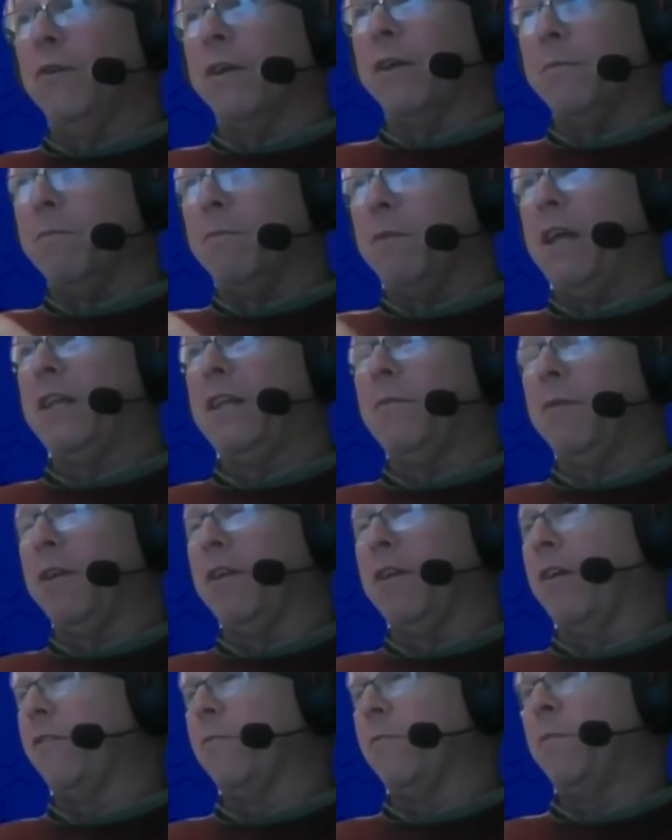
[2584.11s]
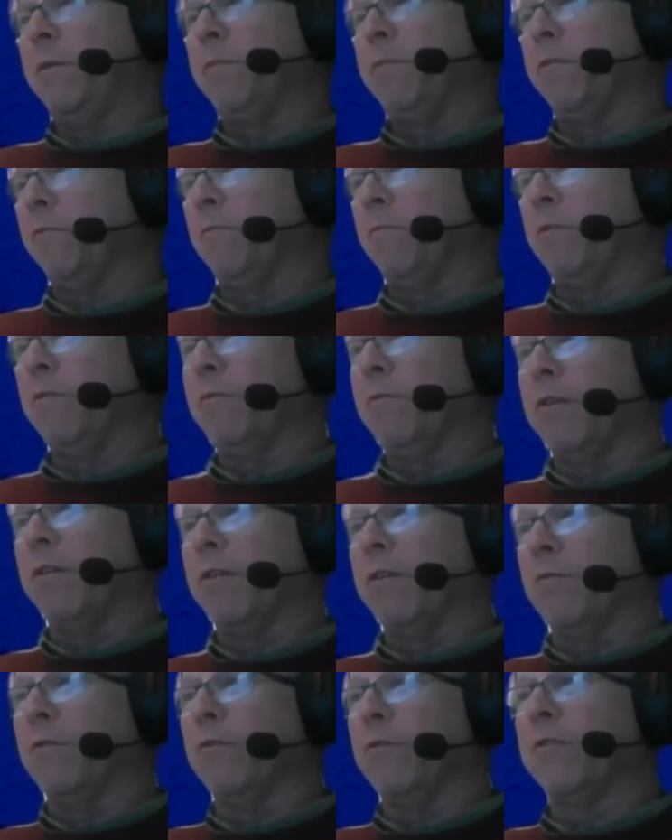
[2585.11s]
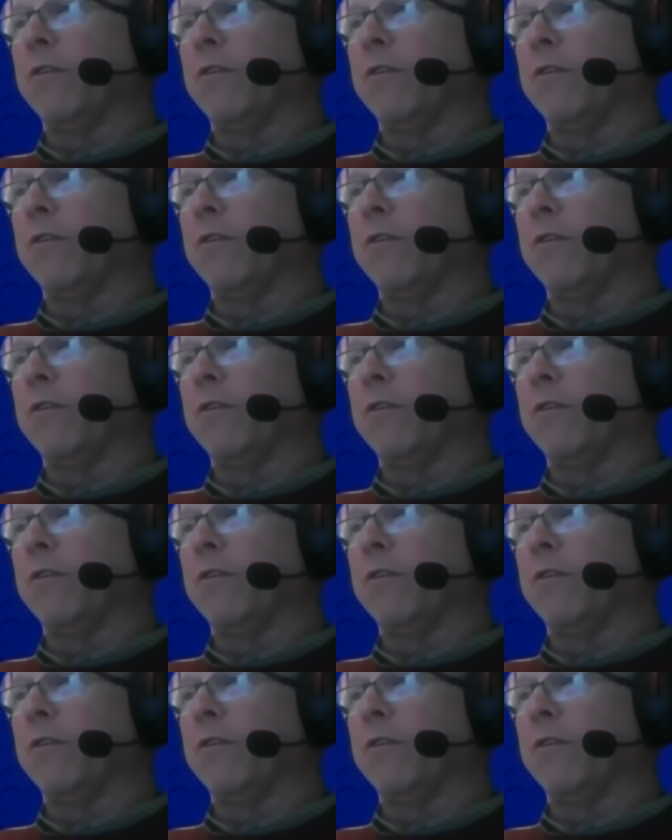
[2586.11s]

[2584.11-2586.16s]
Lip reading: and many, many other people have built one of the real